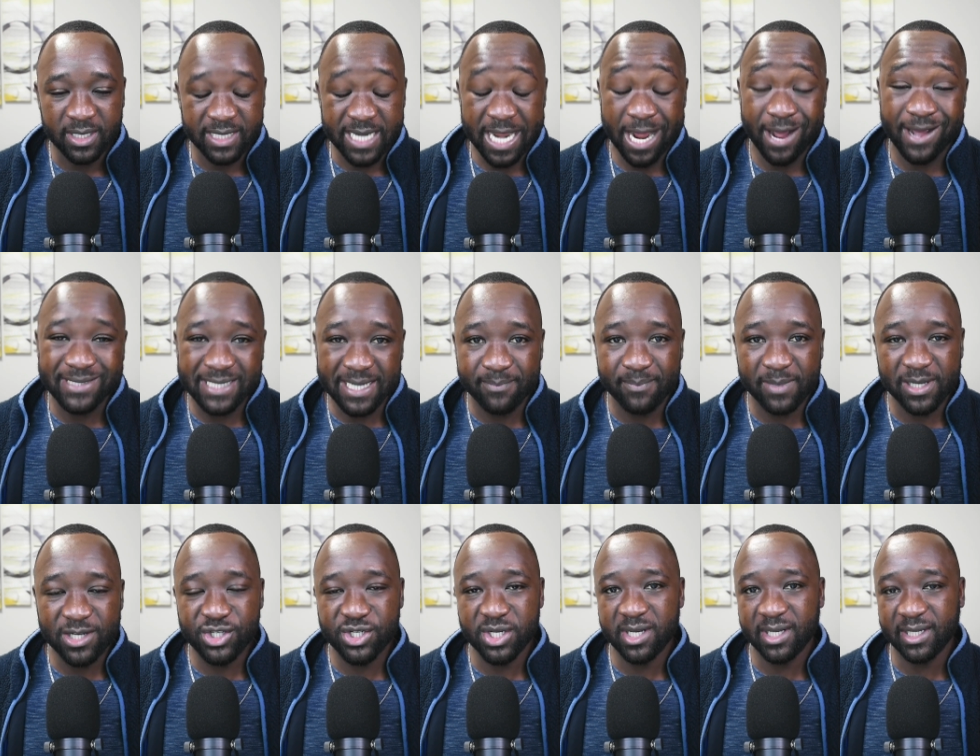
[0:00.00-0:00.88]
Now, as I
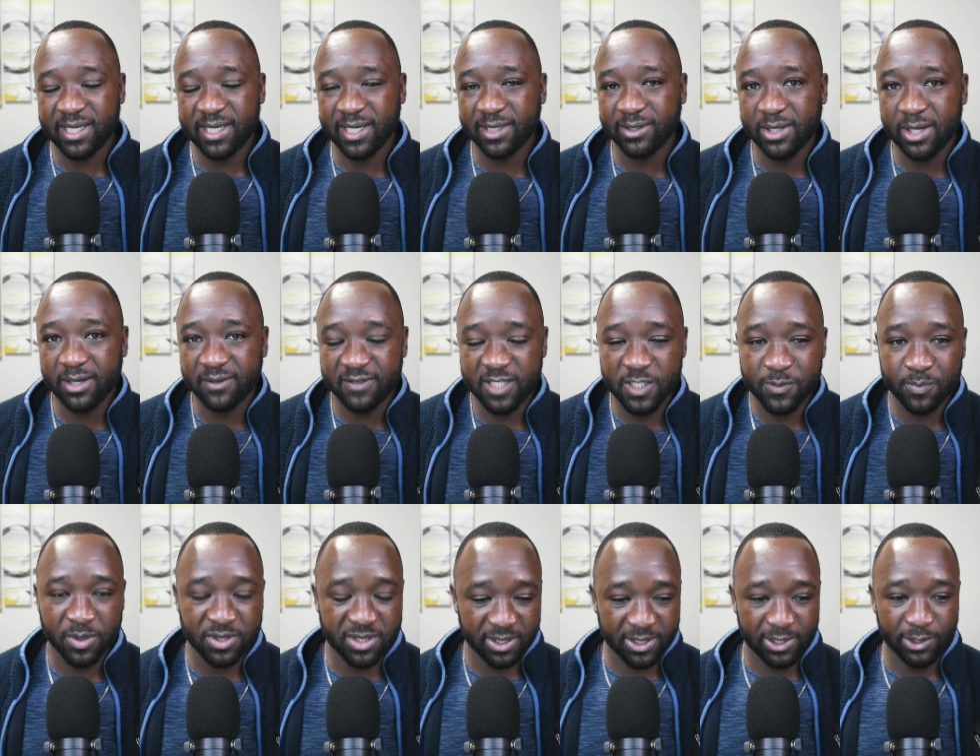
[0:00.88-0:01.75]
mentioned and kicked off this
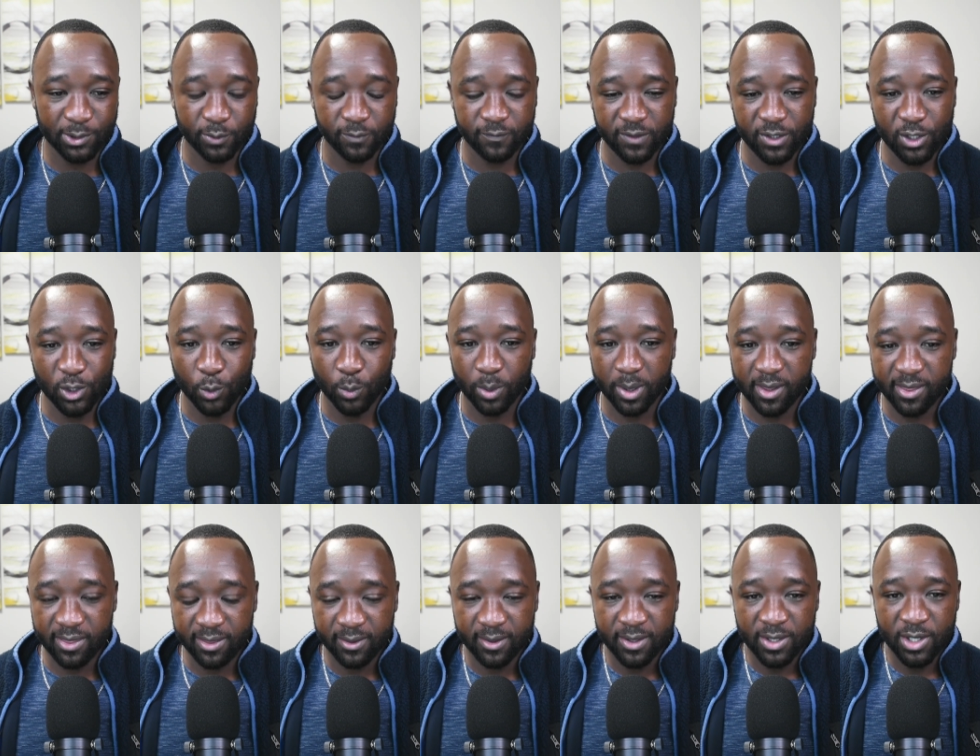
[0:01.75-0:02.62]
particular video
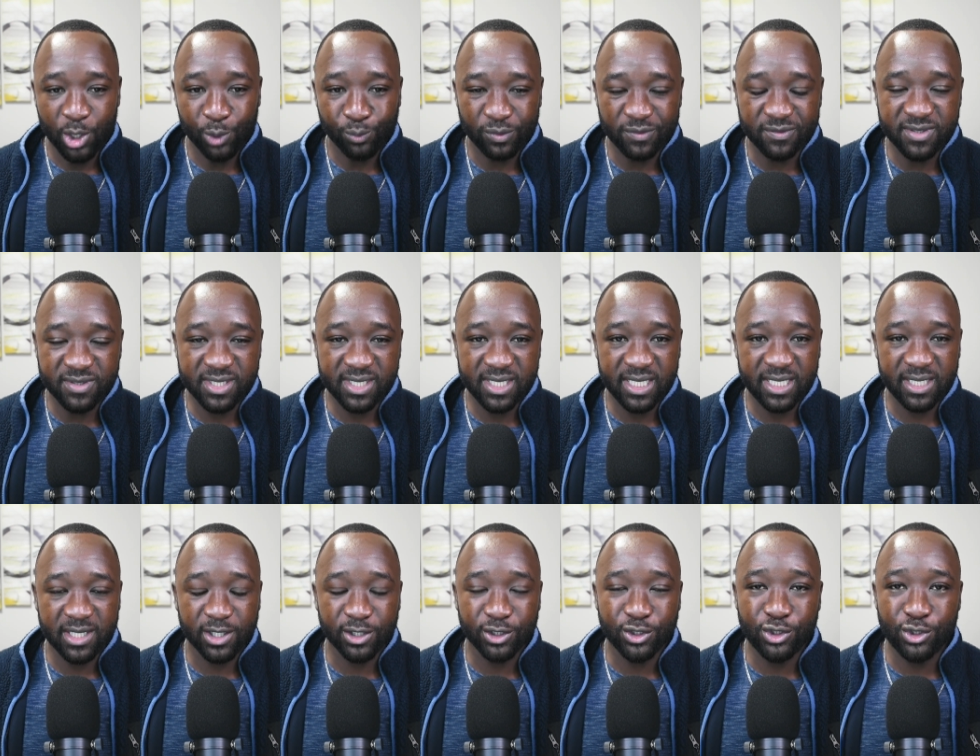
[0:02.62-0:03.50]
with, we've
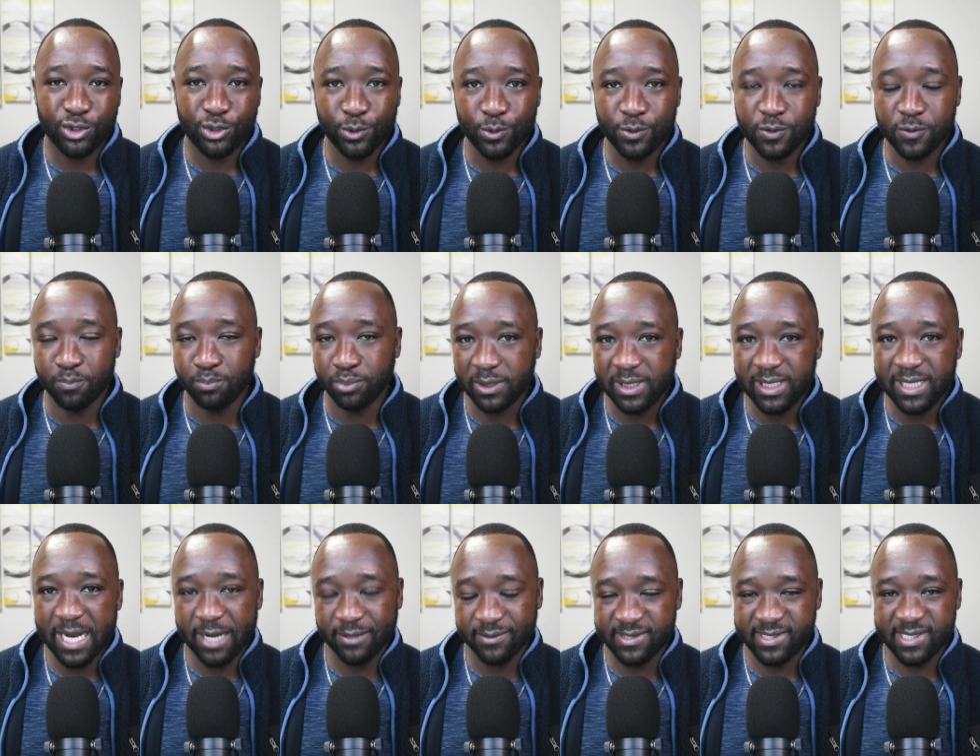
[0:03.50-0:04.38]
seen a huge
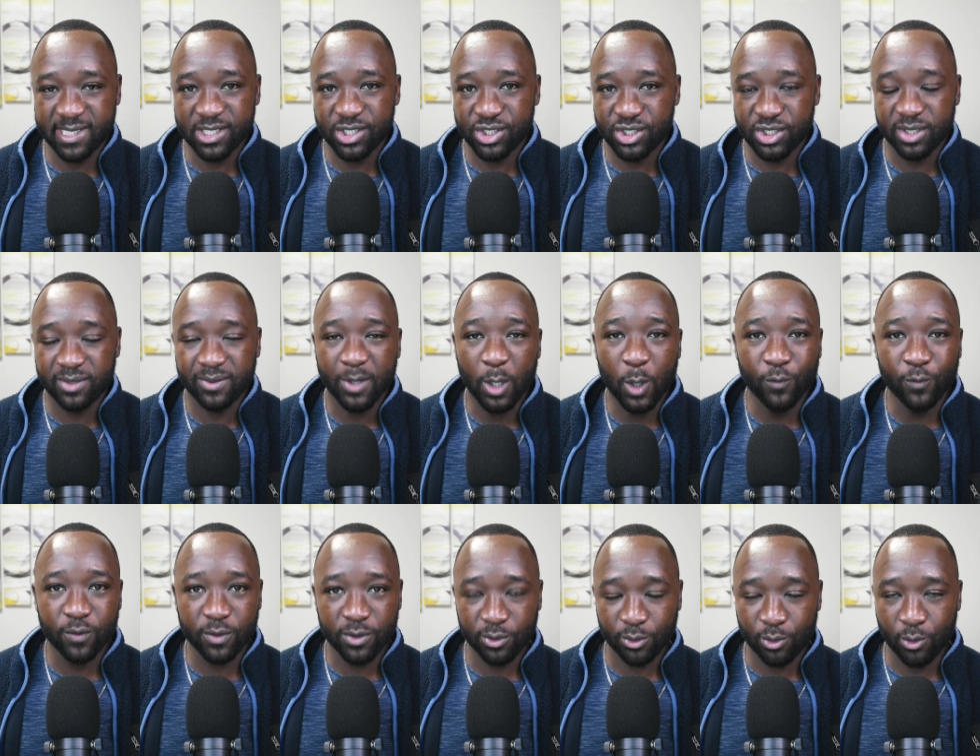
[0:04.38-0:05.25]
bleed out session
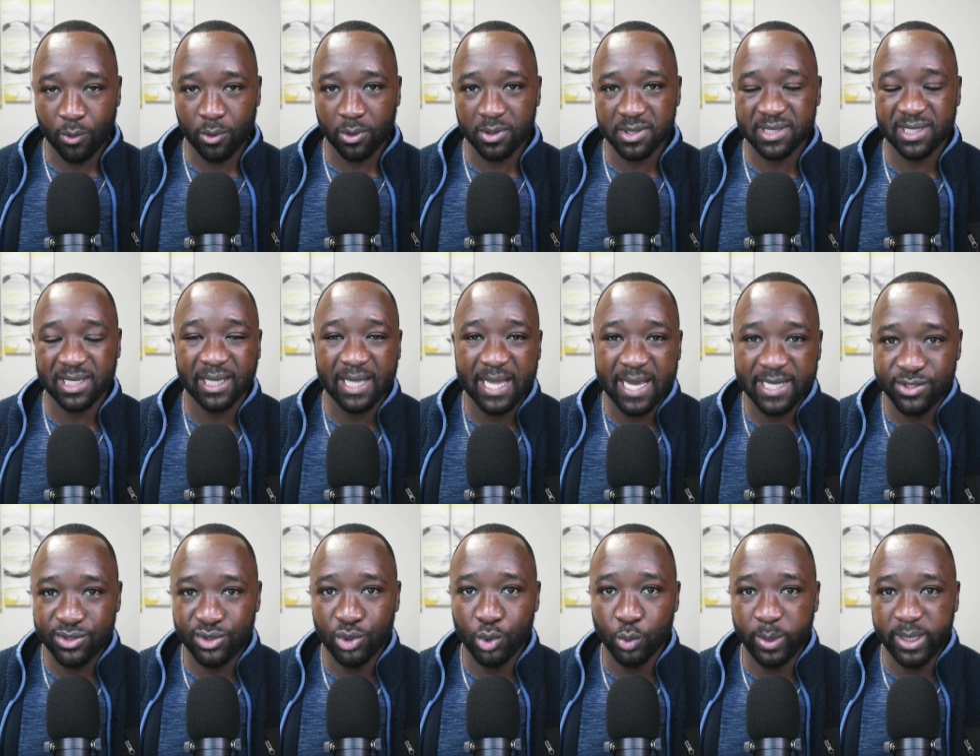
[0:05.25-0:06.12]
over the course of the
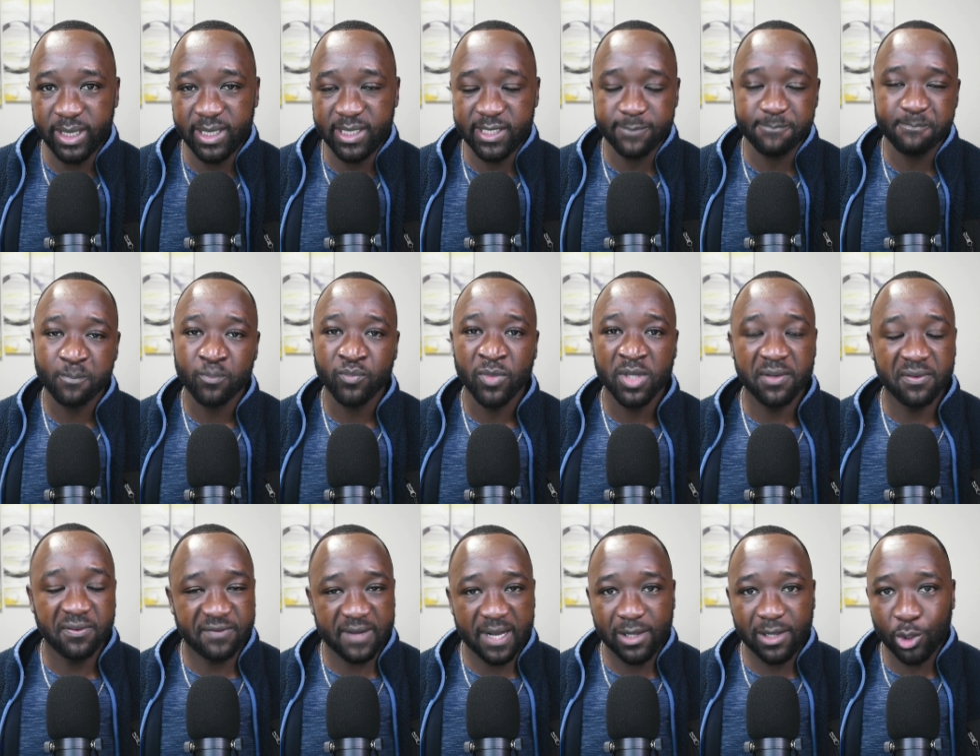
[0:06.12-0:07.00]
last two weeks
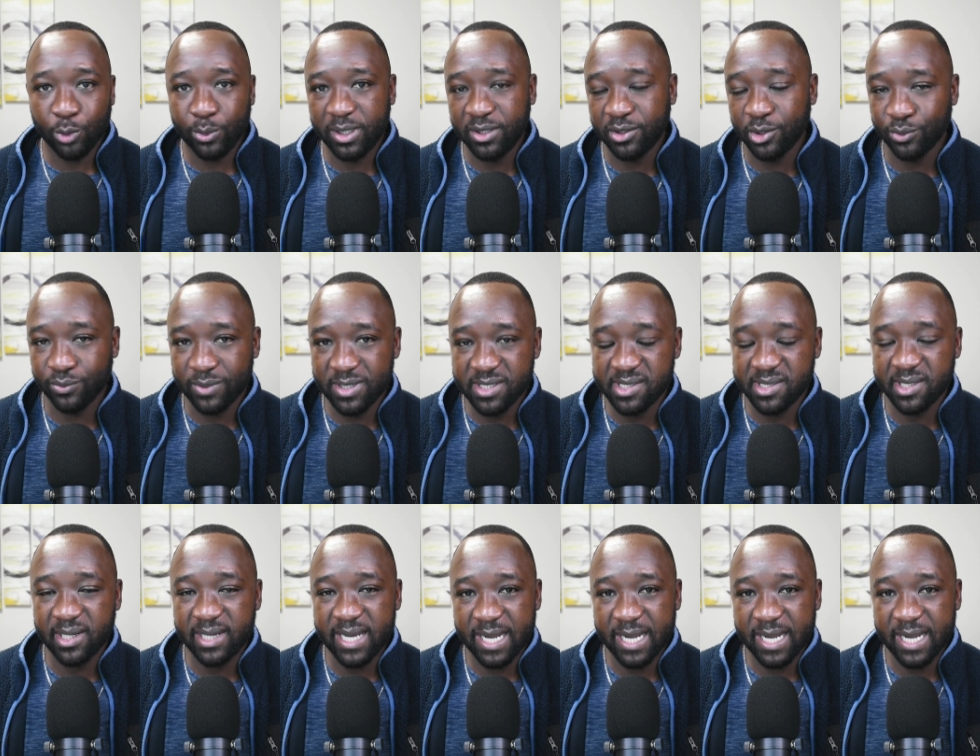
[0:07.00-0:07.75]
following the recent